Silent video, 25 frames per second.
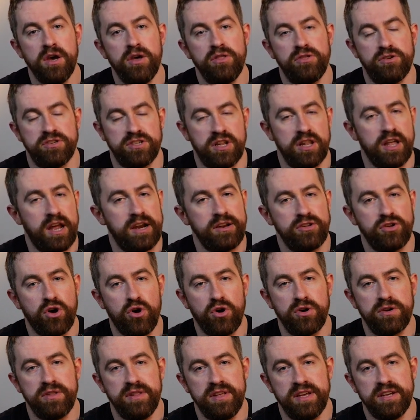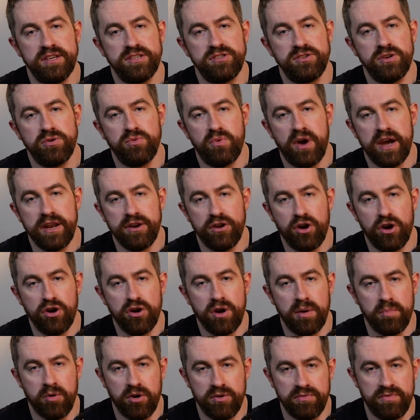There's a lot of talk in the industry right
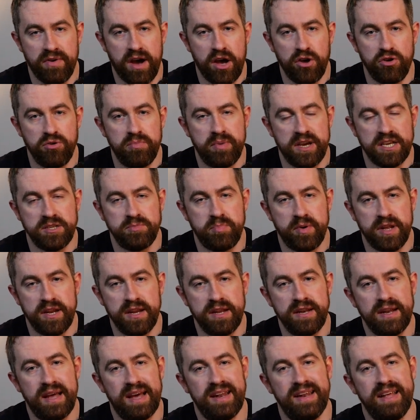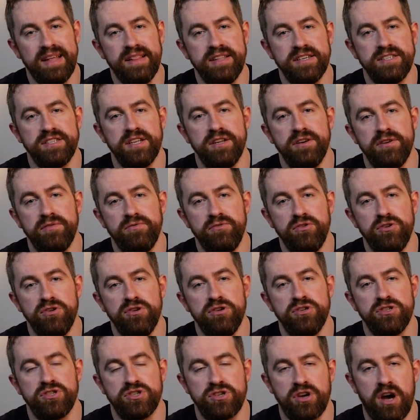now about value-based bidding, and in this interview,
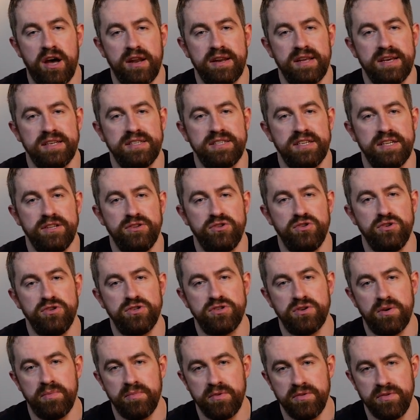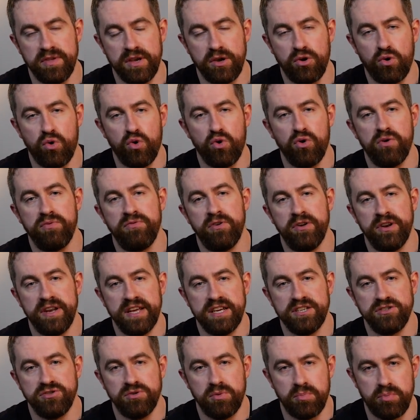Scott gets into some of the core
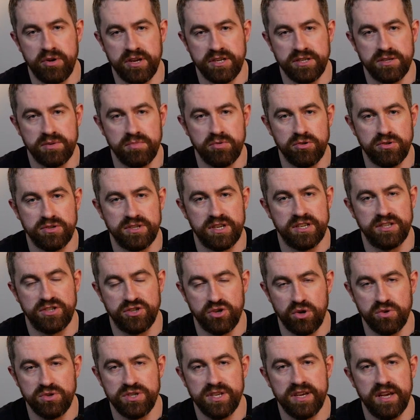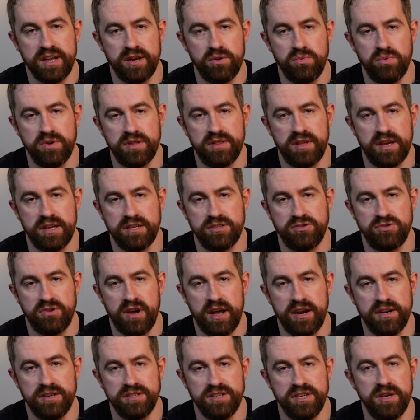foundational principles associated with that
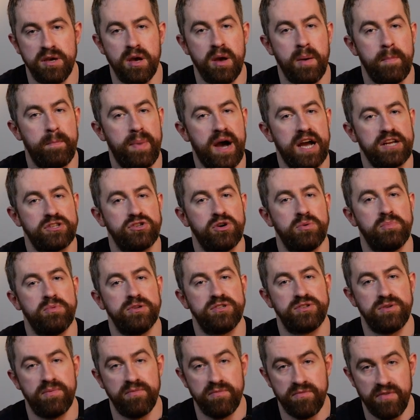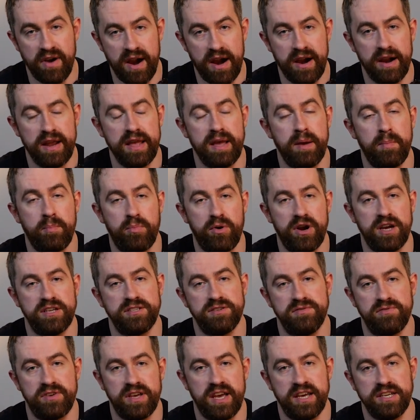strategy, backed up with some very
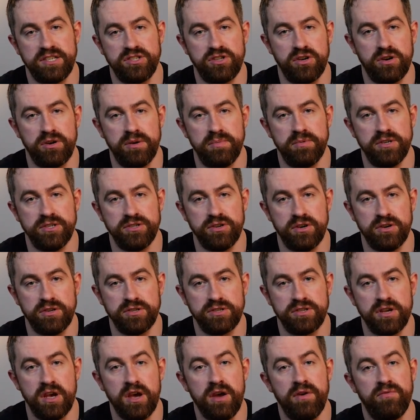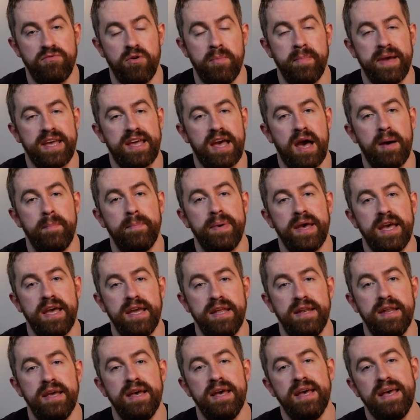impressive case study results from a
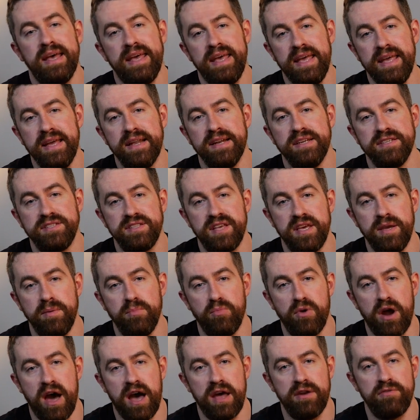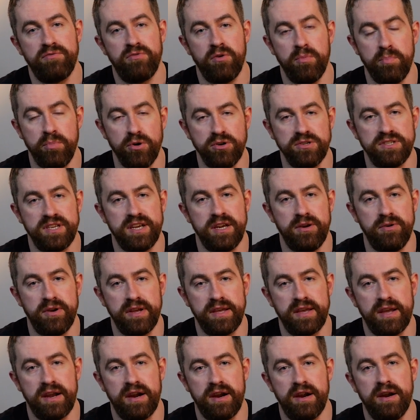campaign he and his team ran for Boots
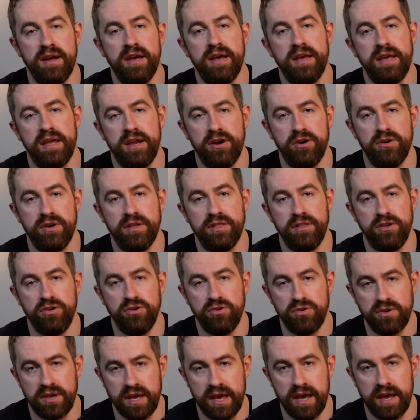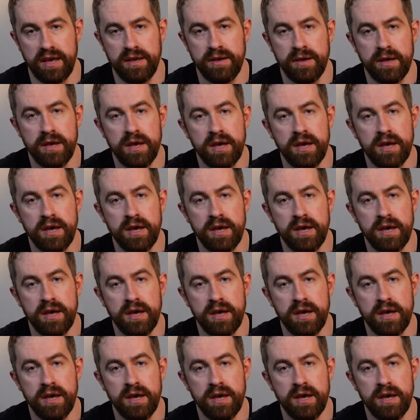Hearing Care here in the UK.